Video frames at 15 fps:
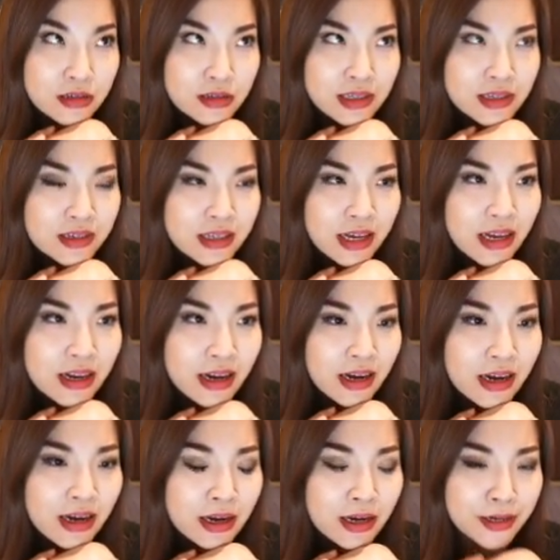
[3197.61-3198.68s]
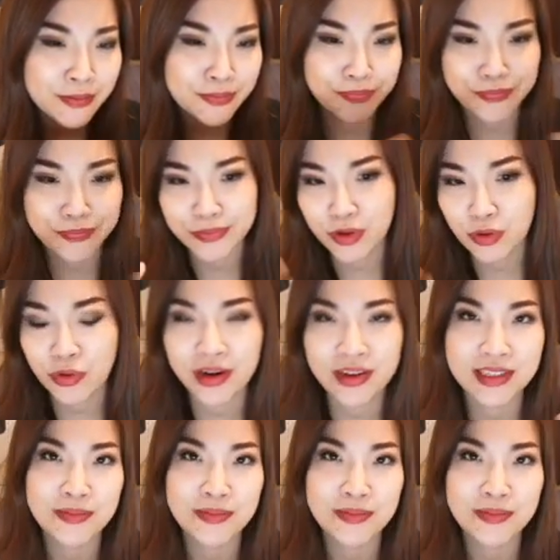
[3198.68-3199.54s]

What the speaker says: let's say they're wearing